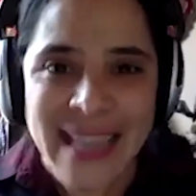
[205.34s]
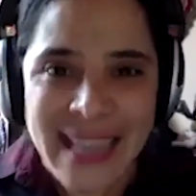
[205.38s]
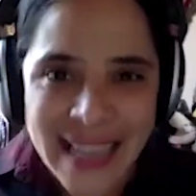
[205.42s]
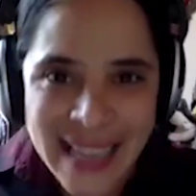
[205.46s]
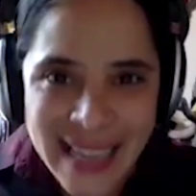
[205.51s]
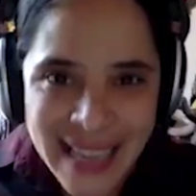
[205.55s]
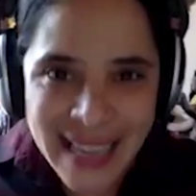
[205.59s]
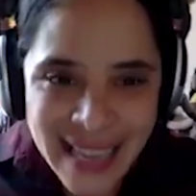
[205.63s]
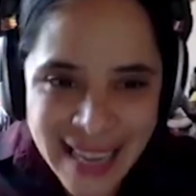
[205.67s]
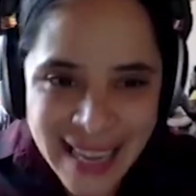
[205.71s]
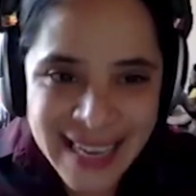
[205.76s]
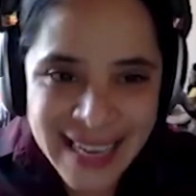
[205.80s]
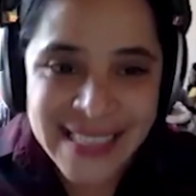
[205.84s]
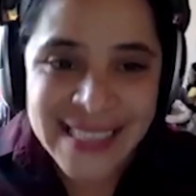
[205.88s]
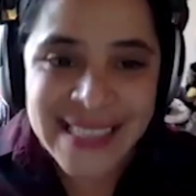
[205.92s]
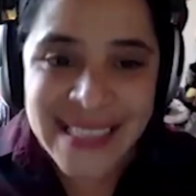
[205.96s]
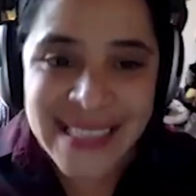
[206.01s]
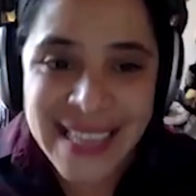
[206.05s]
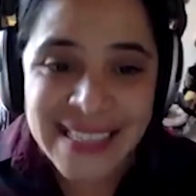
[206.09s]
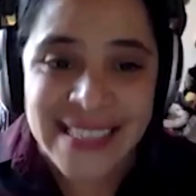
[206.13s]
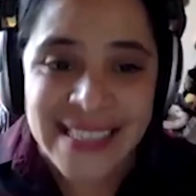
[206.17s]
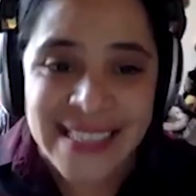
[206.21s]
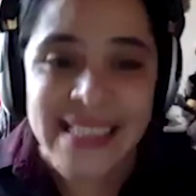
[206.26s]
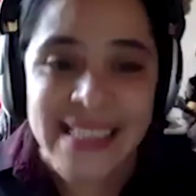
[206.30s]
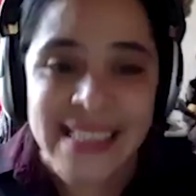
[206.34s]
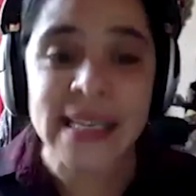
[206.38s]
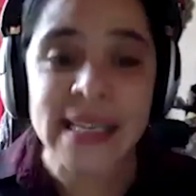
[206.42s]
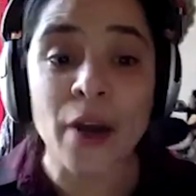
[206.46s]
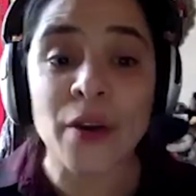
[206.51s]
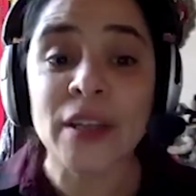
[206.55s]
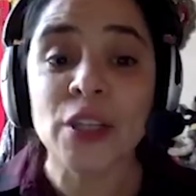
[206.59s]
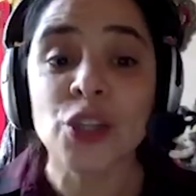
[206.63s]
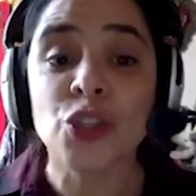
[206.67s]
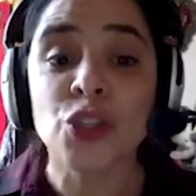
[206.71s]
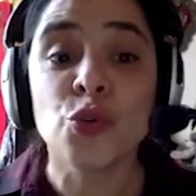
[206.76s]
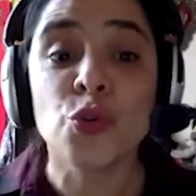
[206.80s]
it is
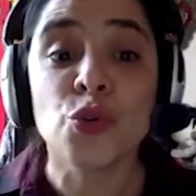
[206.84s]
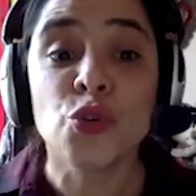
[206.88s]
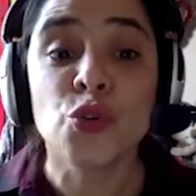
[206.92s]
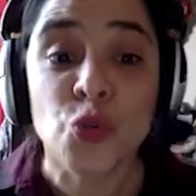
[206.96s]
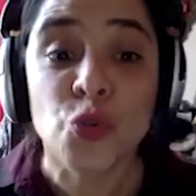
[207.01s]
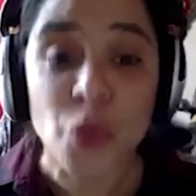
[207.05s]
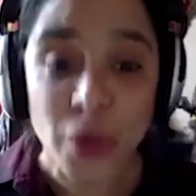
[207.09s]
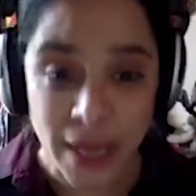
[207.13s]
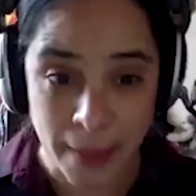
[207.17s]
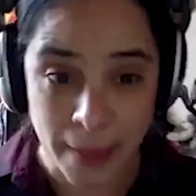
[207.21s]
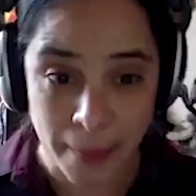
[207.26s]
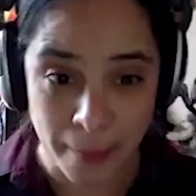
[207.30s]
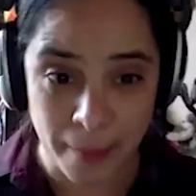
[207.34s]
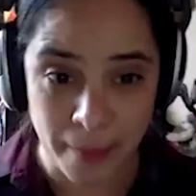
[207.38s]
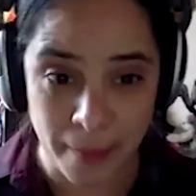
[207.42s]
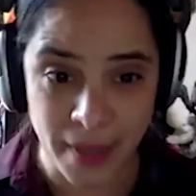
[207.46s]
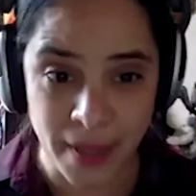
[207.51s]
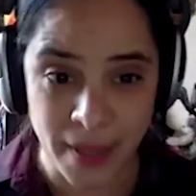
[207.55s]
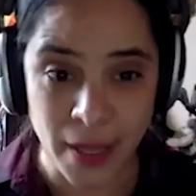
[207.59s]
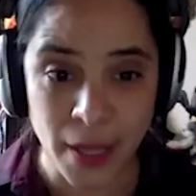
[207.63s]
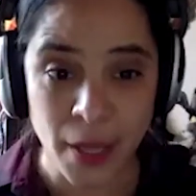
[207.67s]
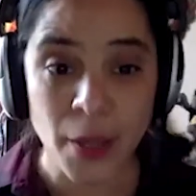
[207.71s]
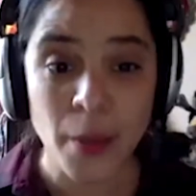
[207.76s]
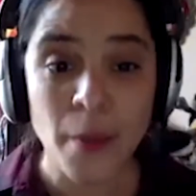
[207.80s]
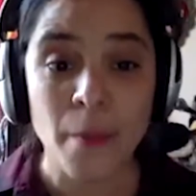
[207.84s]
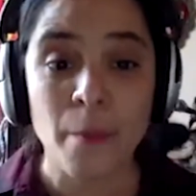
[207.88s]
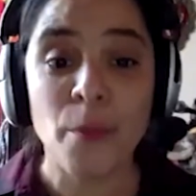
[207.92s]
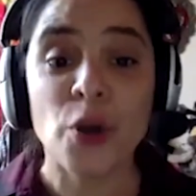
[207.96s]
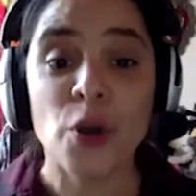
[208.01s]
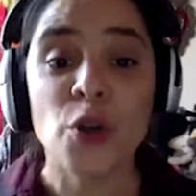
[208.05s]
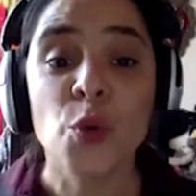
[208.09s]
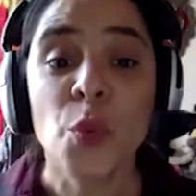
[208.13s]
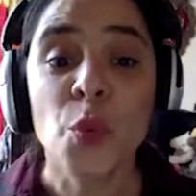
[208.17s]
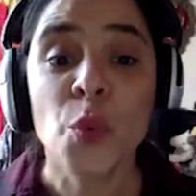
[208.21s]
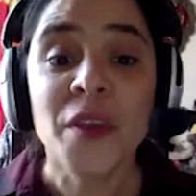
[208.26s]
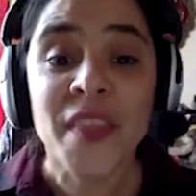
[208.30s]
necessary to dream,
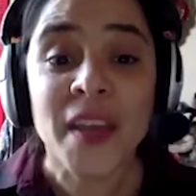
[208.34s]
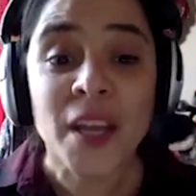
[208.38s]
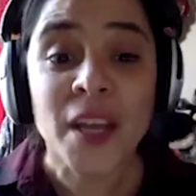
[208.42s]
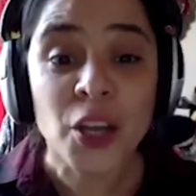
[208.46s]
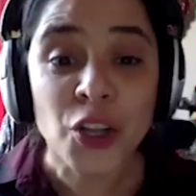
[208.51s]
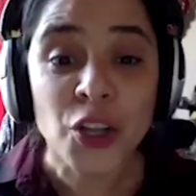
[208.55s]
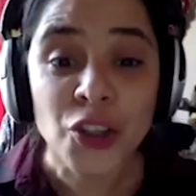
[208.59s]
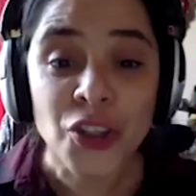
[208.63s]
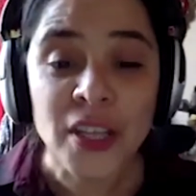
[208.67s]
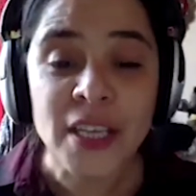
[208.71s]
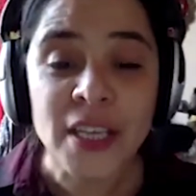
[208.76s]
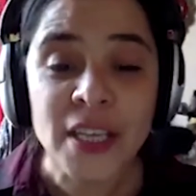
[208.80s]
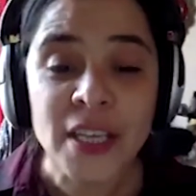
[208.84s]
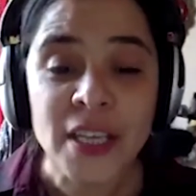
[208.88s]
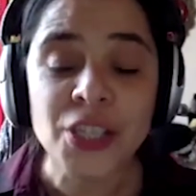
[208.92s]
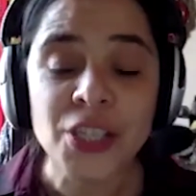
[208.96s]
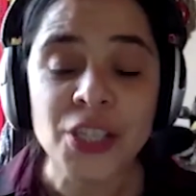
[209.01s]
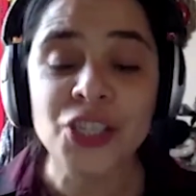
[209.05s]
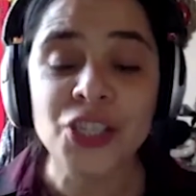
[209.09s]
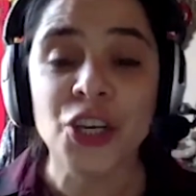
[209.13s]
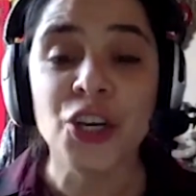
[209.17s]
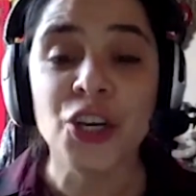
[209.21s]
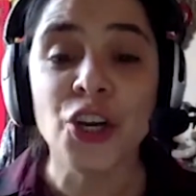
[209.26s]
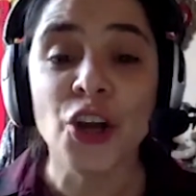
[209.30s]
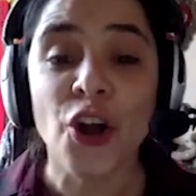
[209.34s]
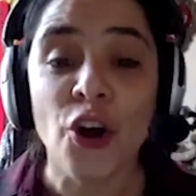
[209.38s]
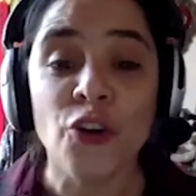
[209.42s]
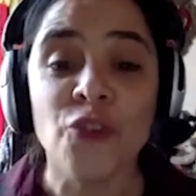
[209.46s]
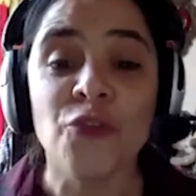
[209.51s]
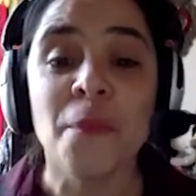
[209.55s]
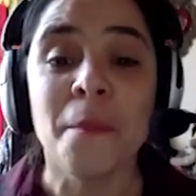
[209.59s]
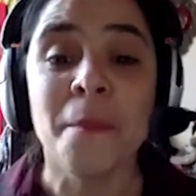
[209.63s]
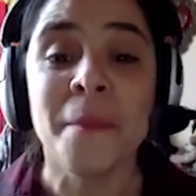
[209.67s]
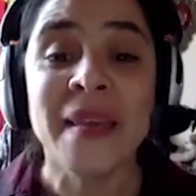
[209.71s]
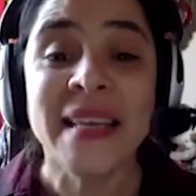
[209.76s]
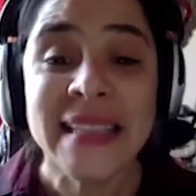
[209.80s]
but with the condition of
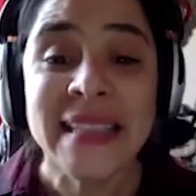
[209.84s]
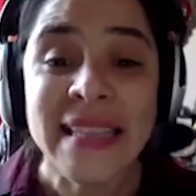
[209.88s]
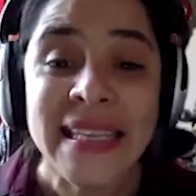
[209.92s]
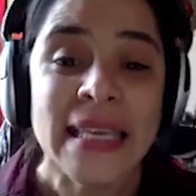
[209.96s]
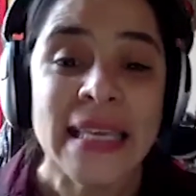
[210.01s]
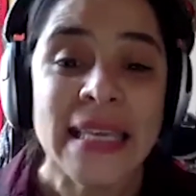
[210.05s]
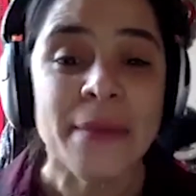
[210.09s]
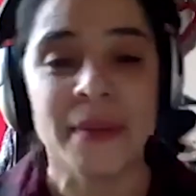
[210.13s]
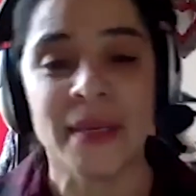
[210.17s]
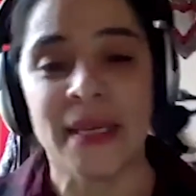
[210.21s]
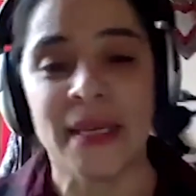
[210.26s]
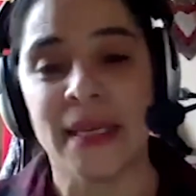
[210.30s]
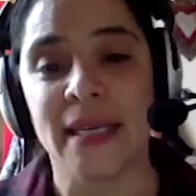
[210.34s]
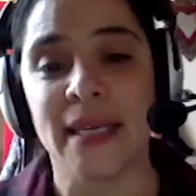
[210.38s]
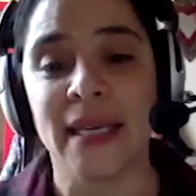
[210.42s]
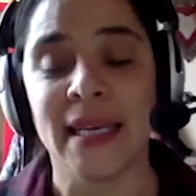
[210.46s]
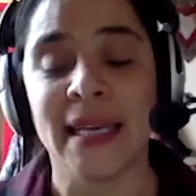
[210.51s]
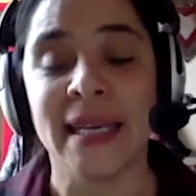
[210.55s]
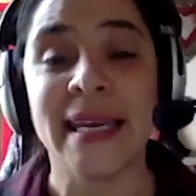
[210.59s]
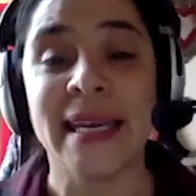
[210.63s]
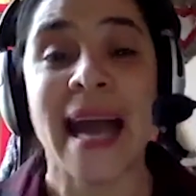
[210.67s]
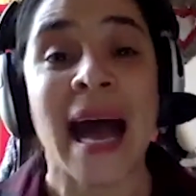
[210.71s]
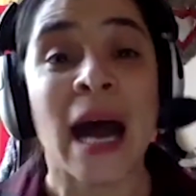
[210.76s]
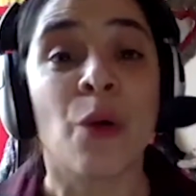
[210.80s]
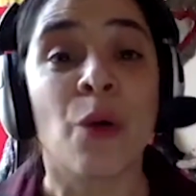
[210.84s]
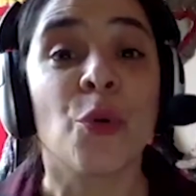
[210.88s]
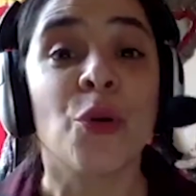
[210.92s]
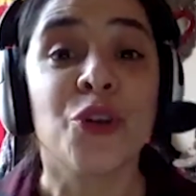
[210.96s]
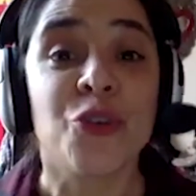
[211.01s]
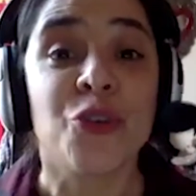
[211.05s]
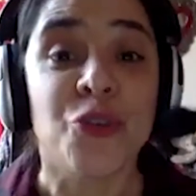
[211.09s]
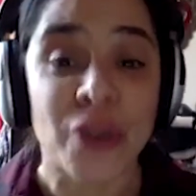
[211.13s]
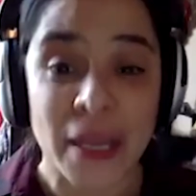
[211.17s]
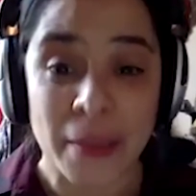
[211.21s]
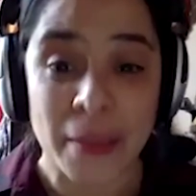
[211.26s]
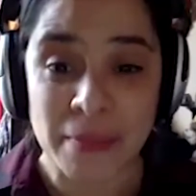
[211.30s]
believing in our
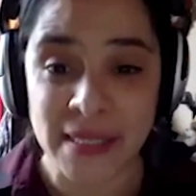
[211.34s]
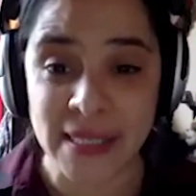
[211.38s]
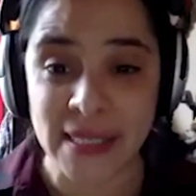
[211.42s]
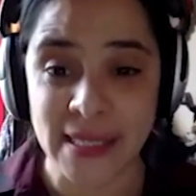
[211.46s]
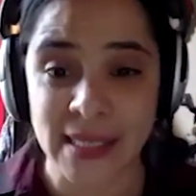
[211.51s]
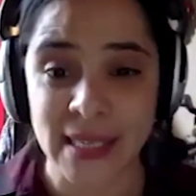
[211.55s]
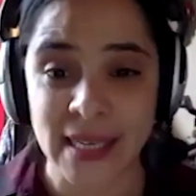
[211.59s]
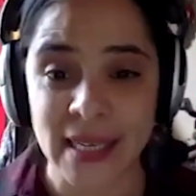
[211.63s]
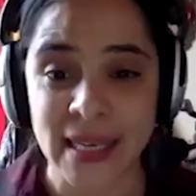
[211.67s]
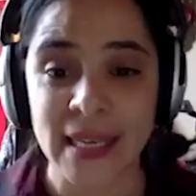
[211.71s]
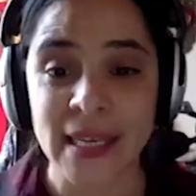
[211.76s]
dreams,